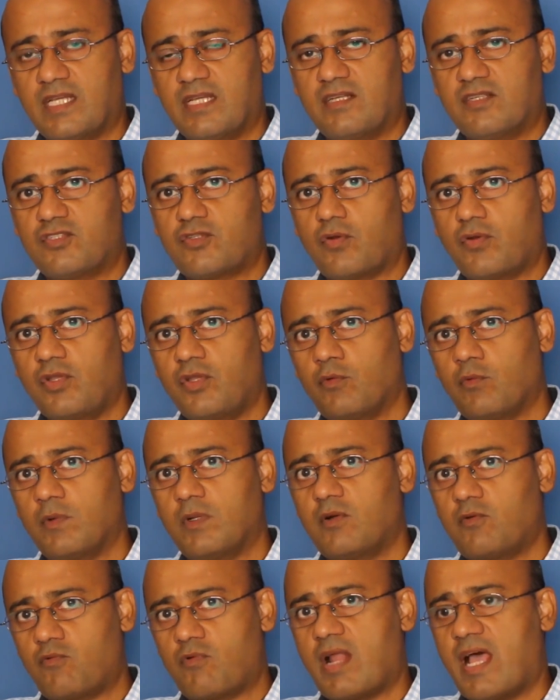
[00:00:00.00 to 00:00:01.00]
So you will
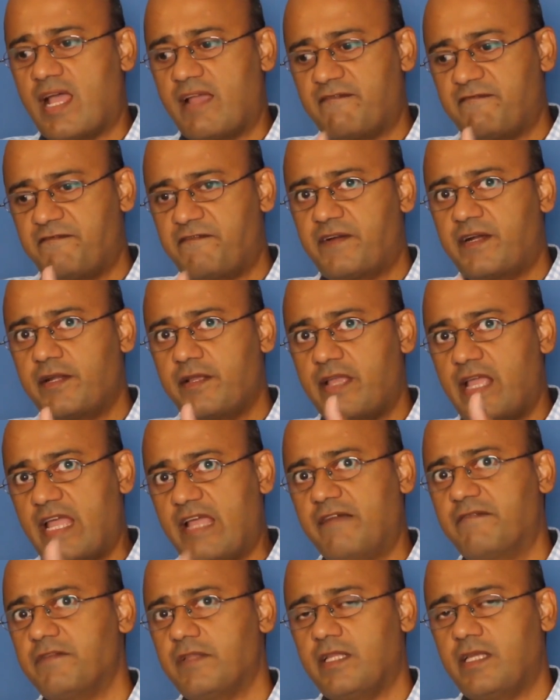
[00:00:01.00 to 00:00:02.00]
rely very
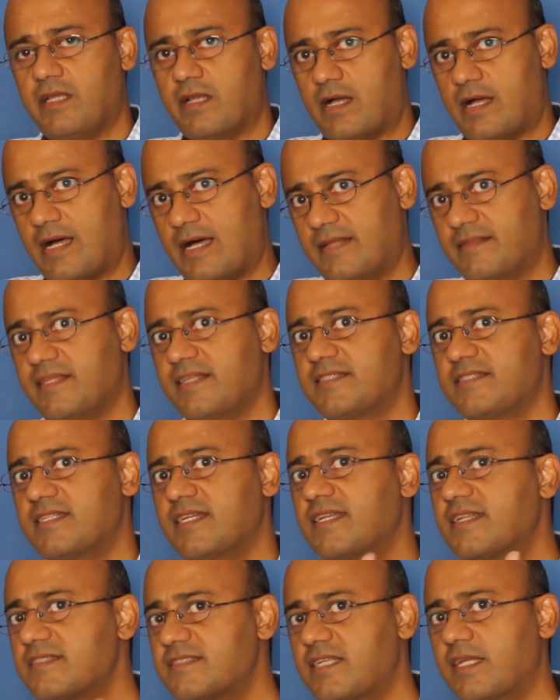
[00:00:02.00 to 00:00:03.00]
heavily on the
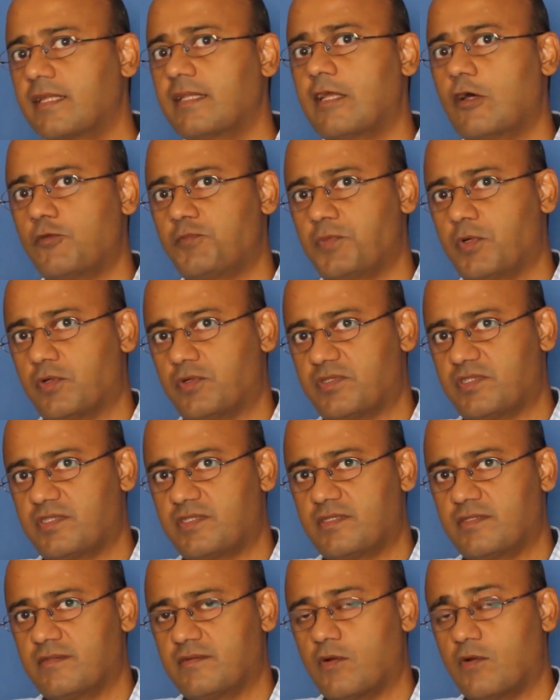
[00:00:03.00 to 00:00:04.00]
statistical
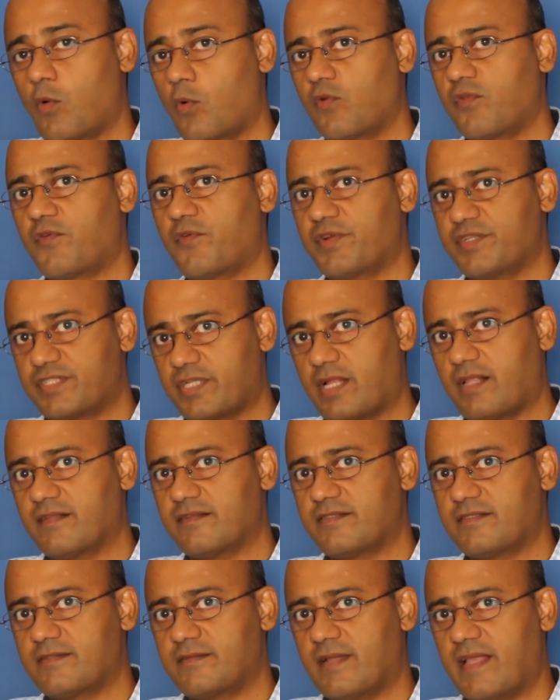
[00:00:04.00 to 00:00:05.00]
outputs or the
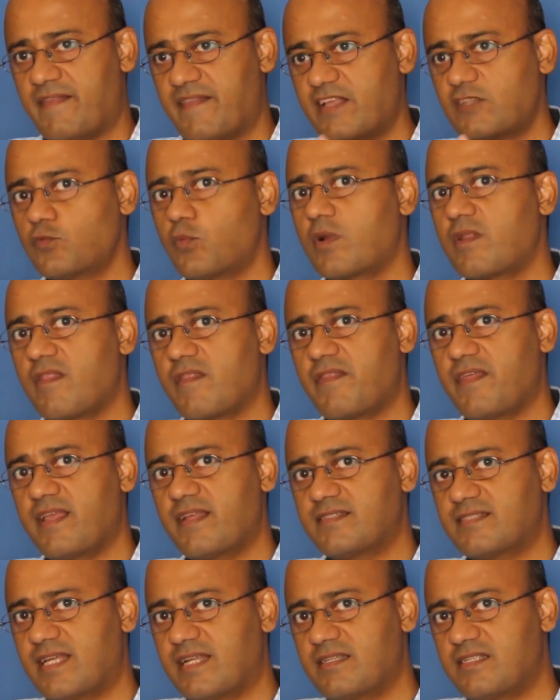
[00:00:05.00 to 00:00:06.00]
results. And that's one of the
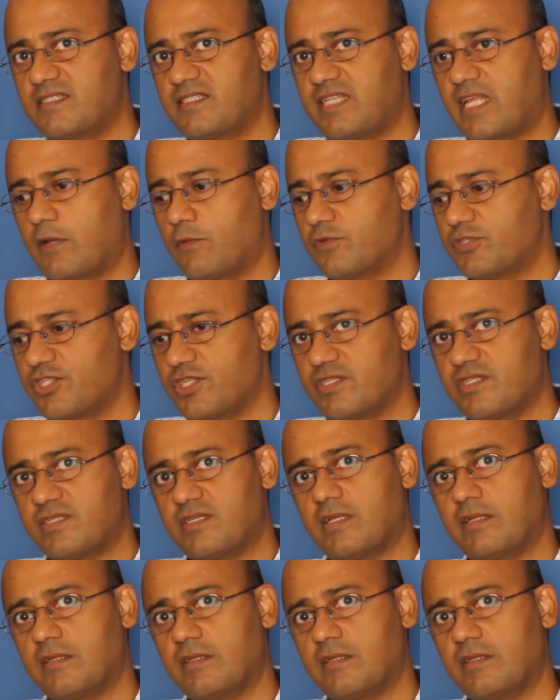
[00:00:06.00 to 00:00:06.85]
things that distinguishes